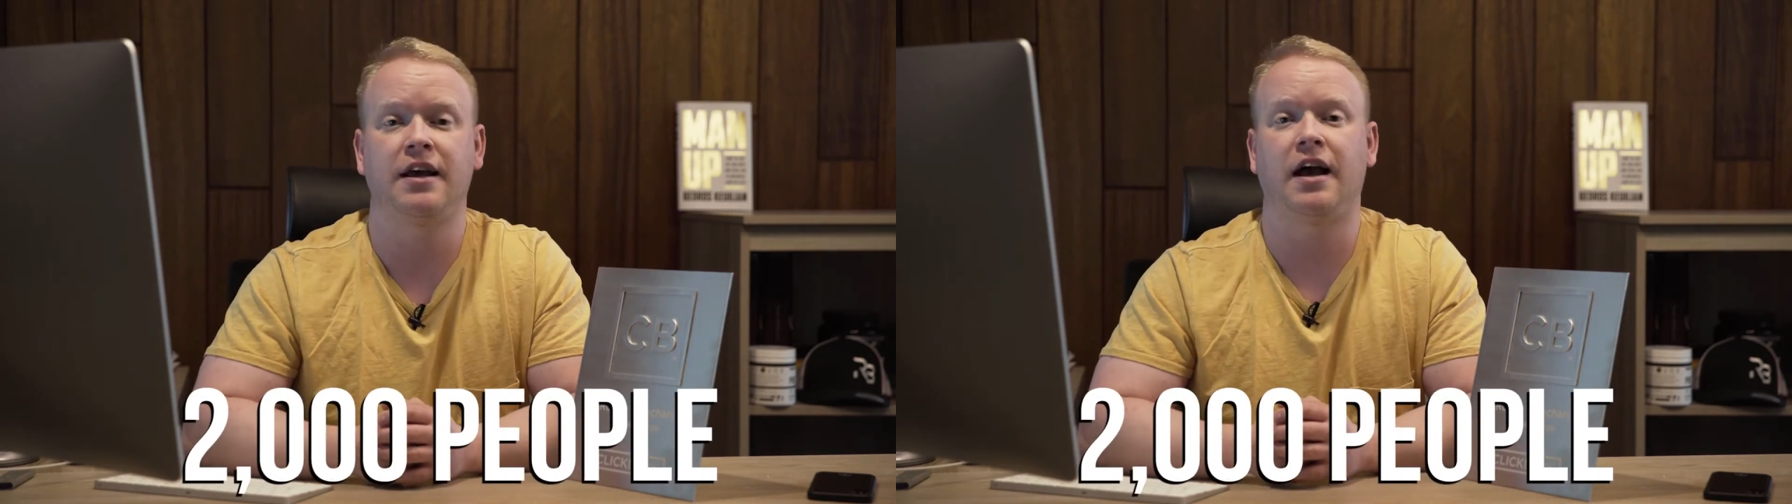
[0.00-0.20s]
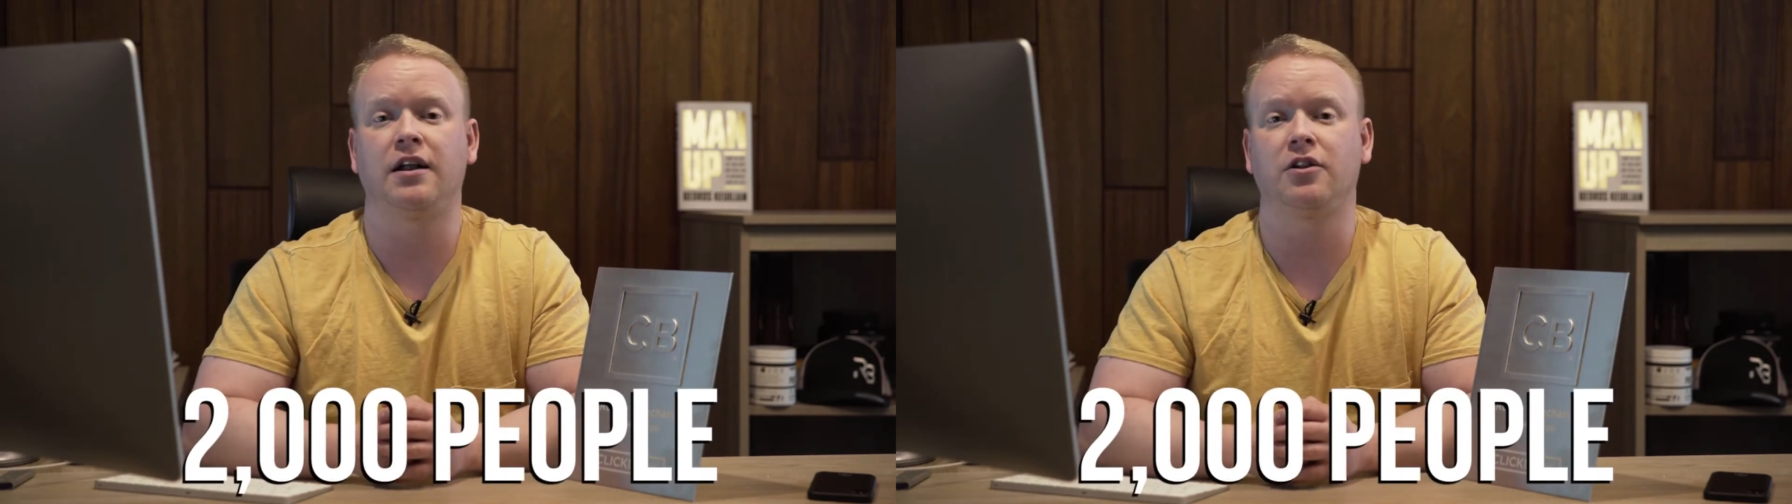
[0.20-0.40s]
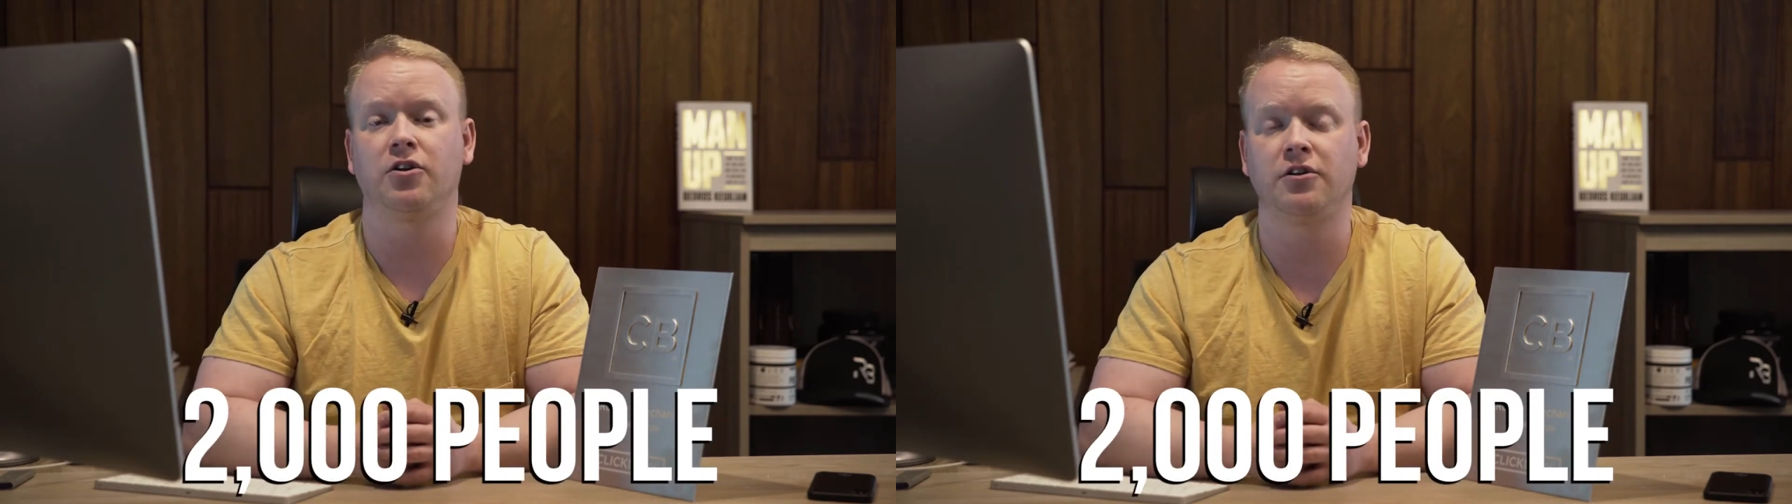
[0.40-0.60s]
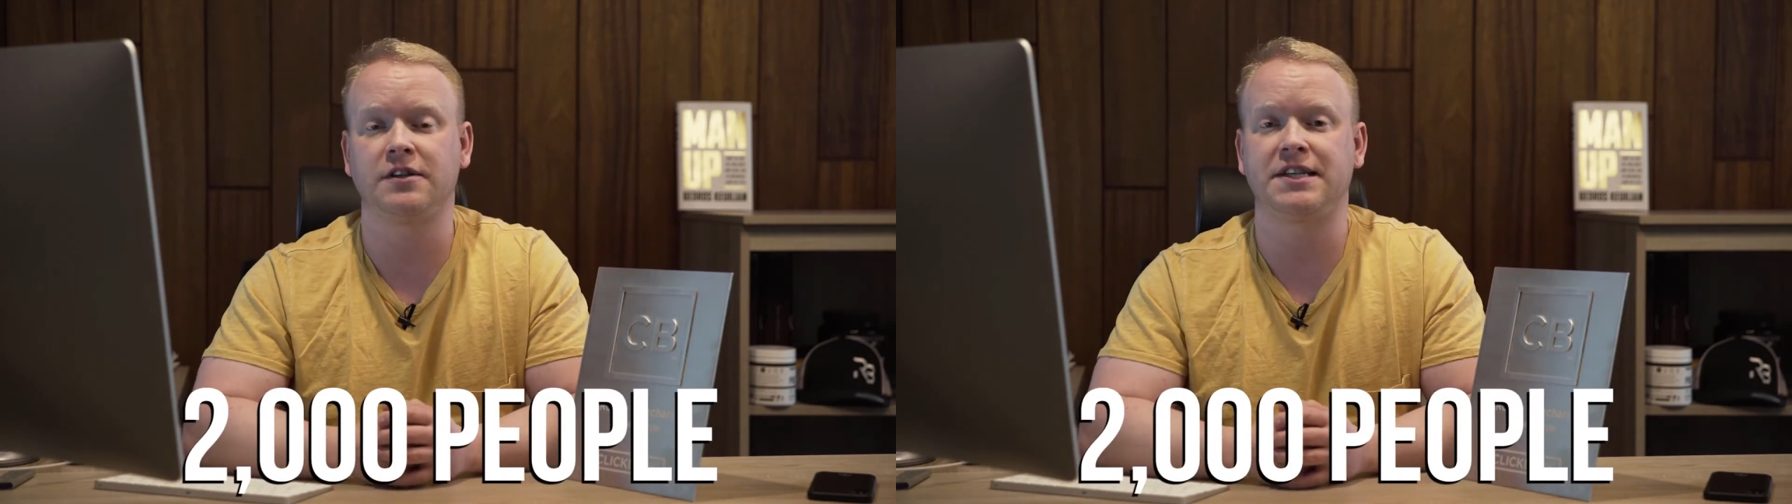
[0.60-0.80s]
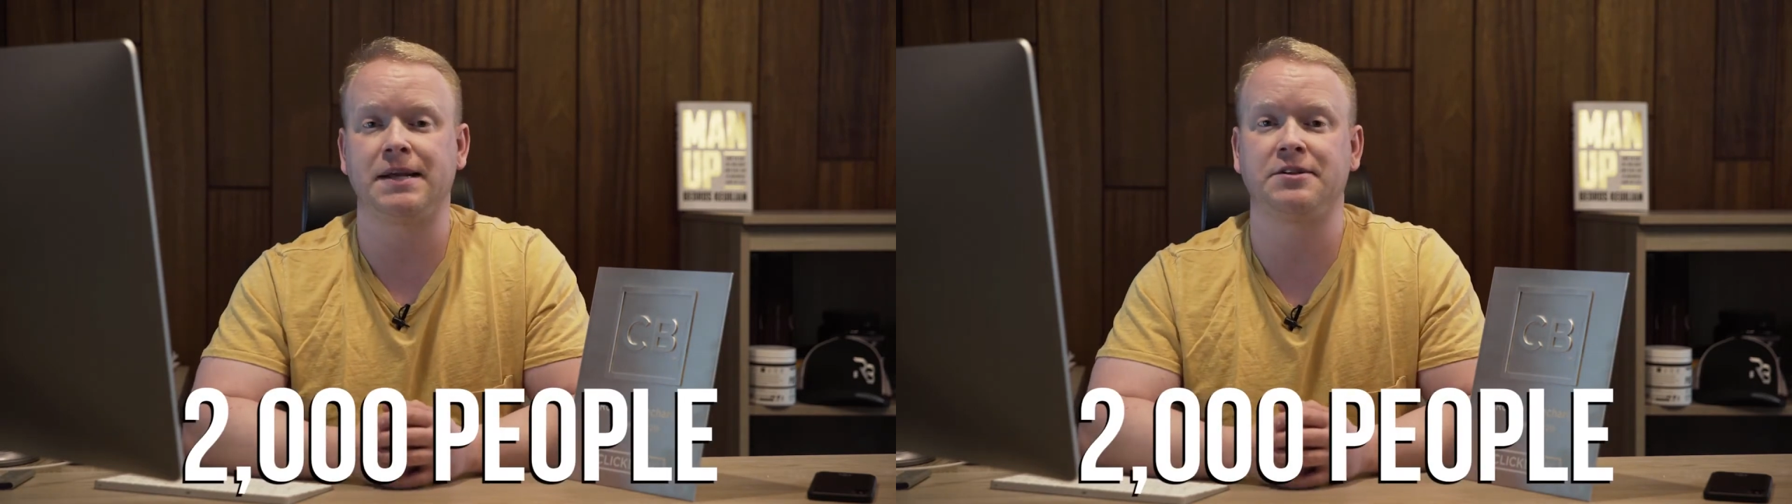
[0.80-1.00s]
learn
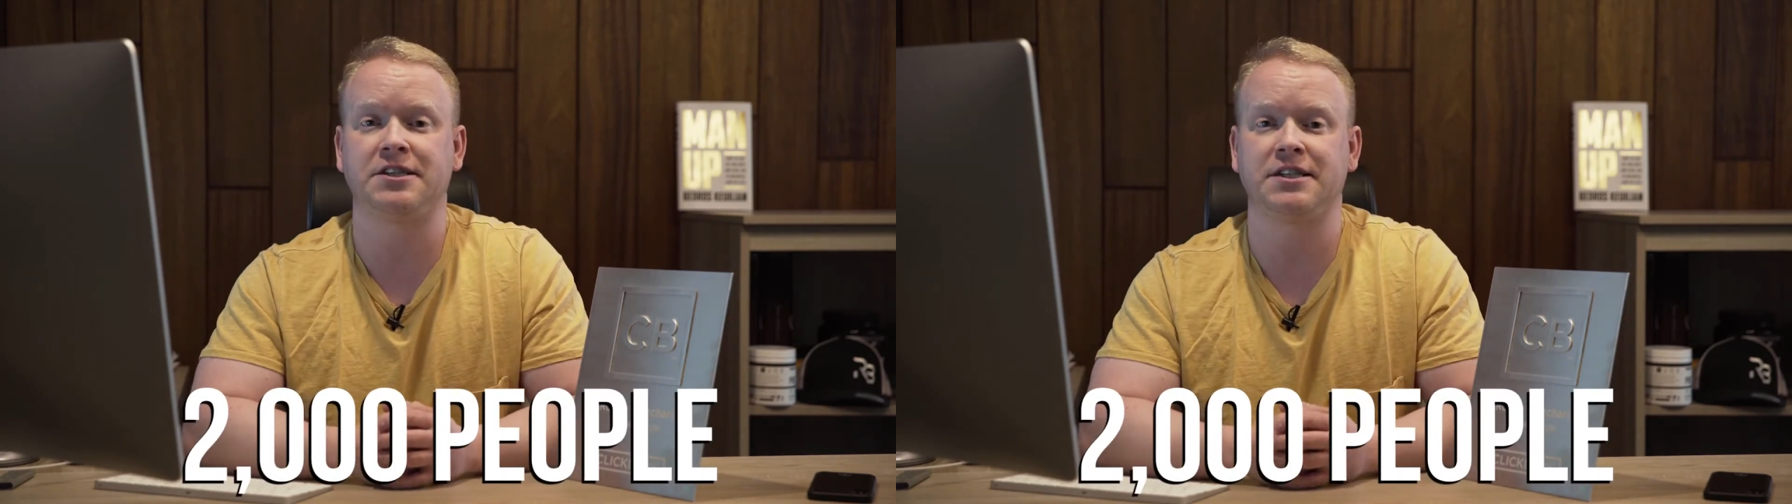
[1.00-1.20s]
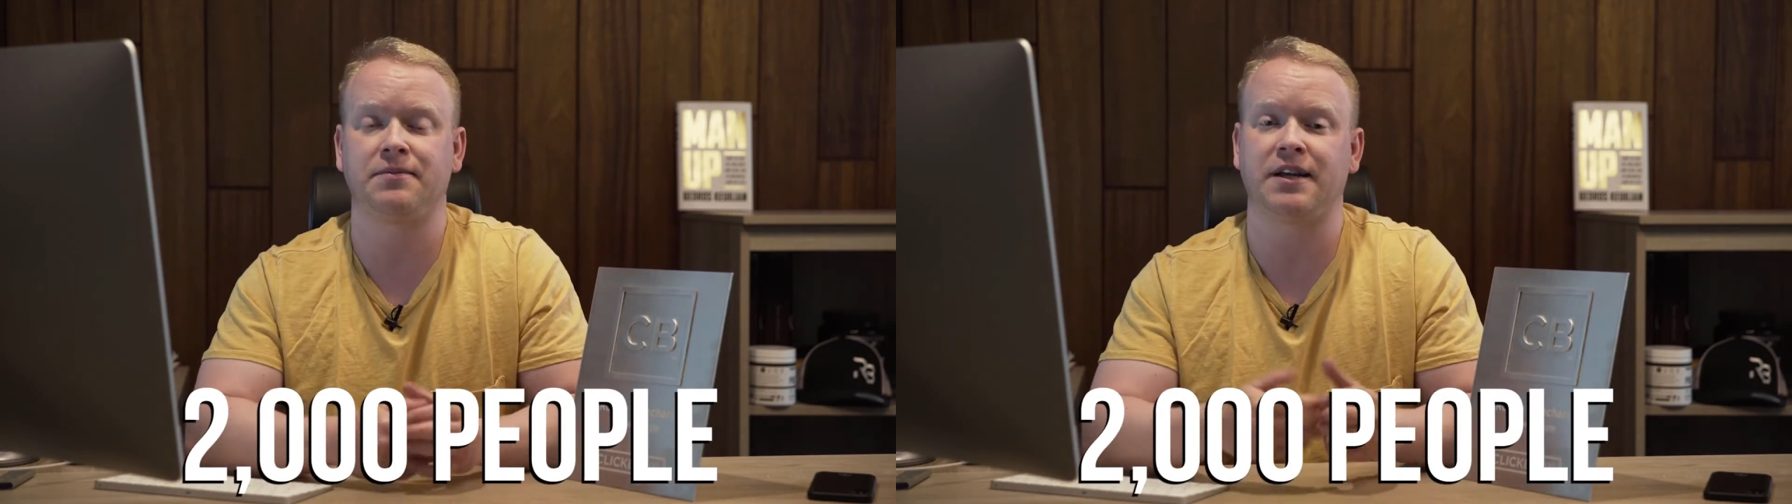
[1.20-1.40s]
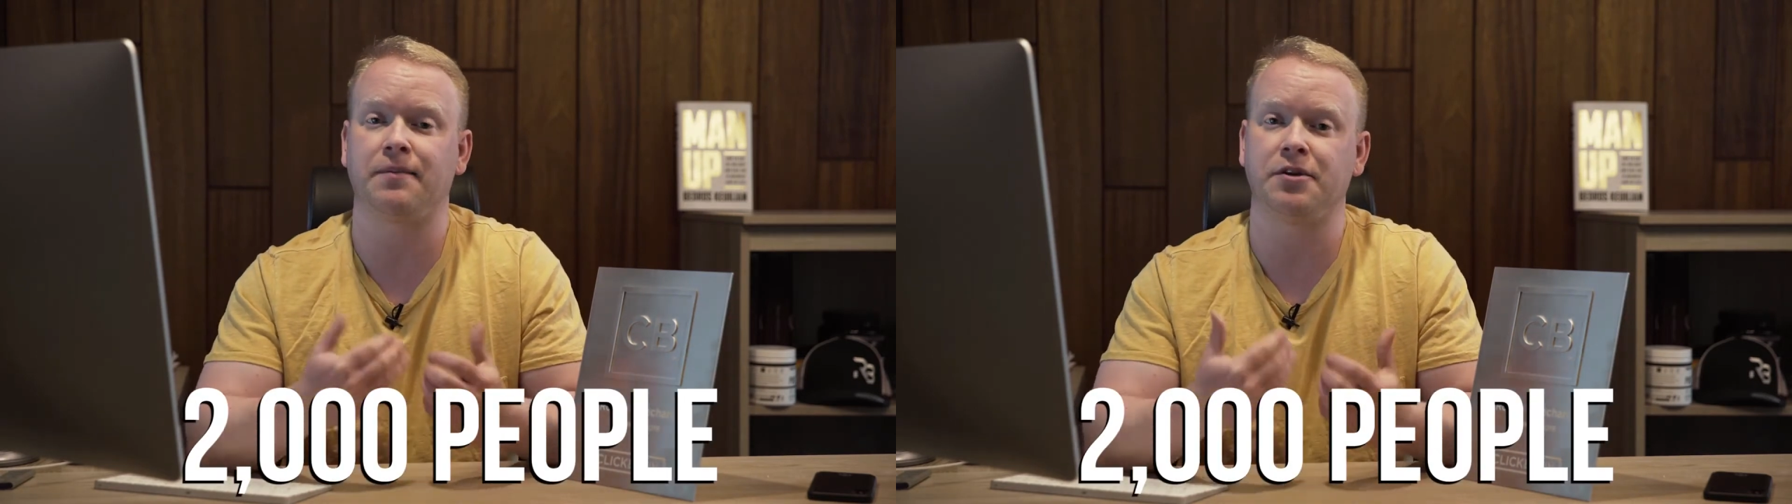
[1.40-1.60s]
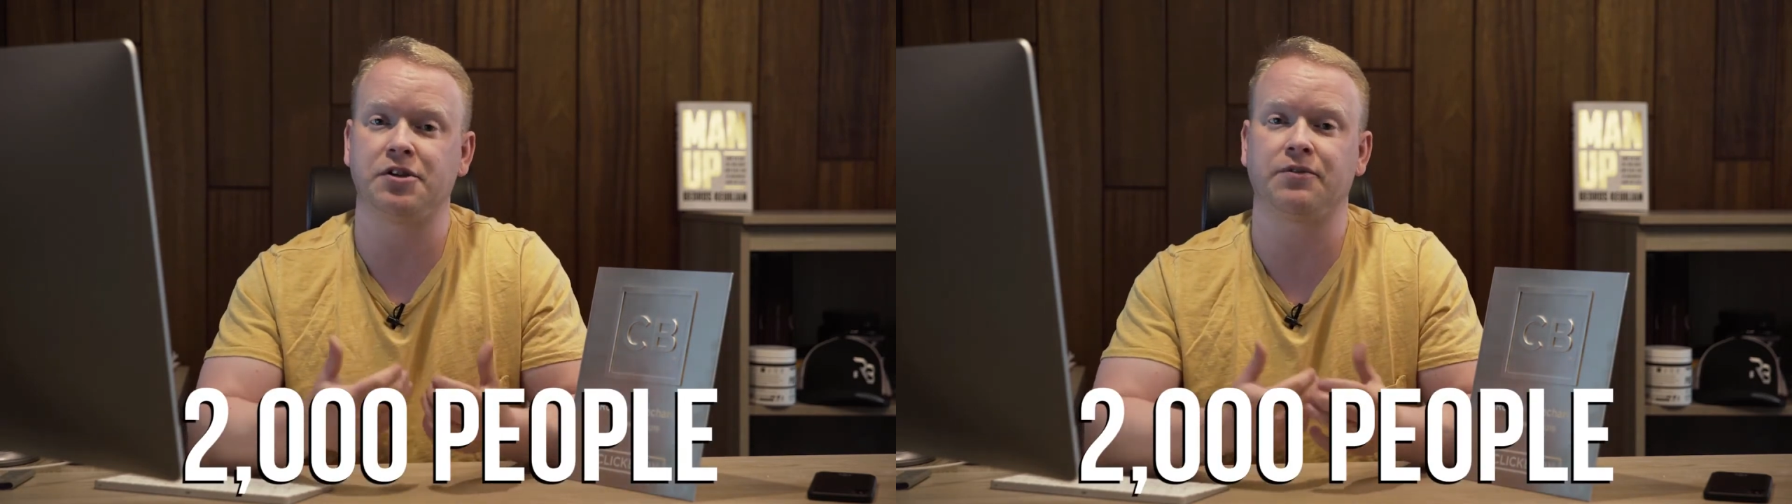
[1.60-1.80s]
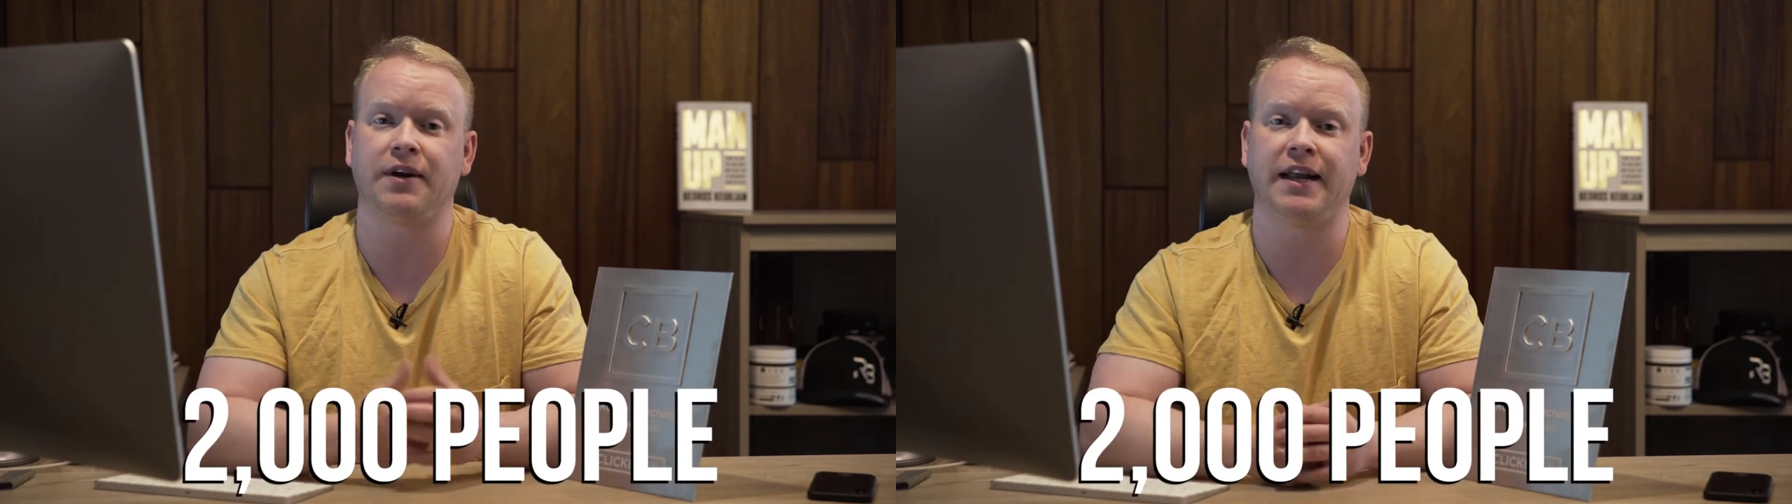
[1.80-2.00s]
the same system that I'm
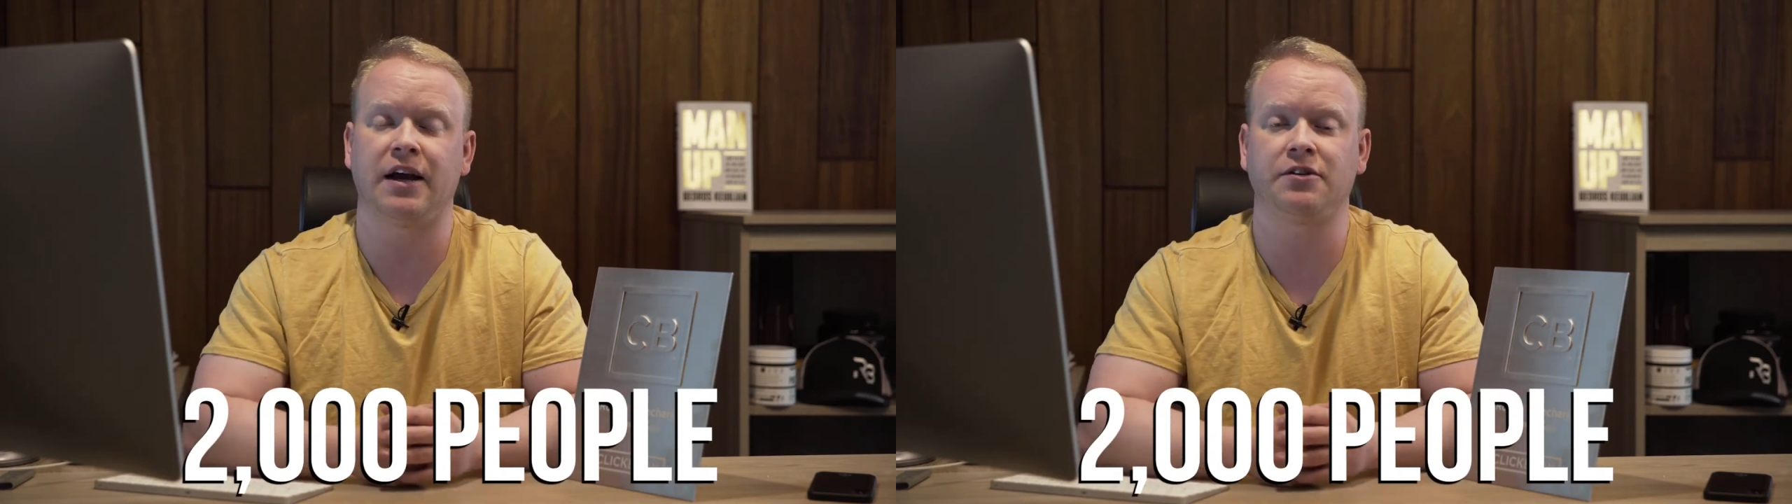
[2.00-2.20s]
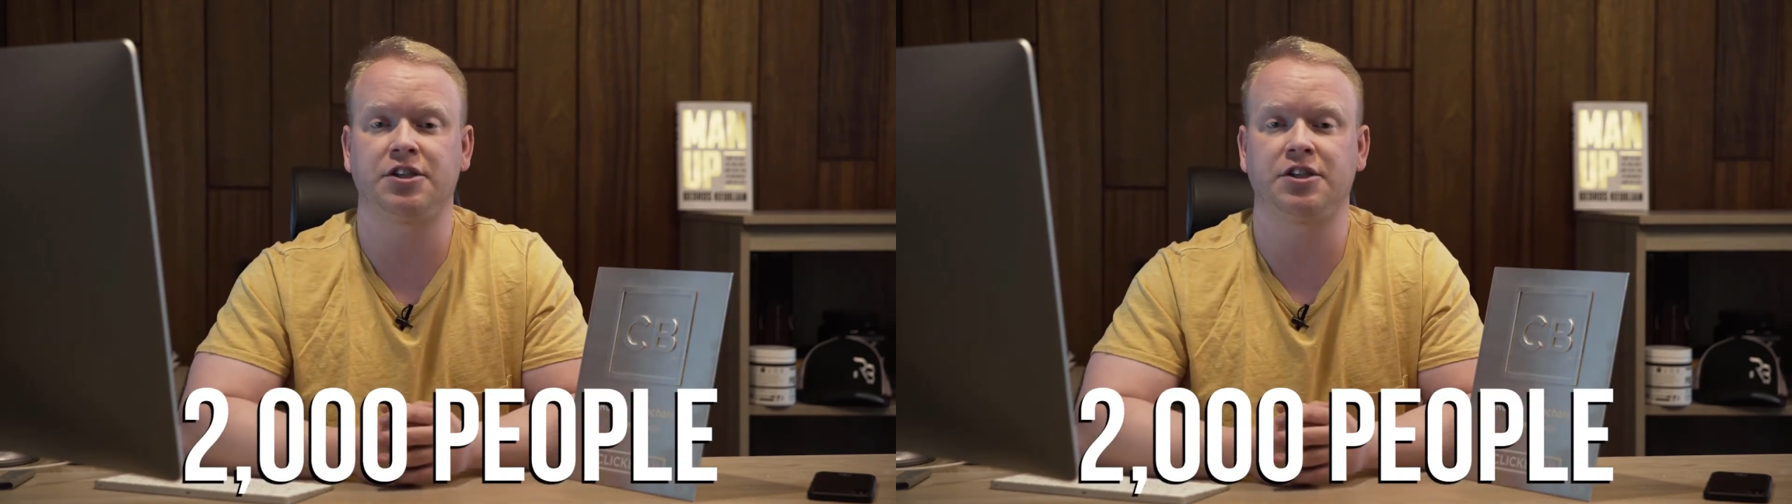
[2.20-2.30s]
using right now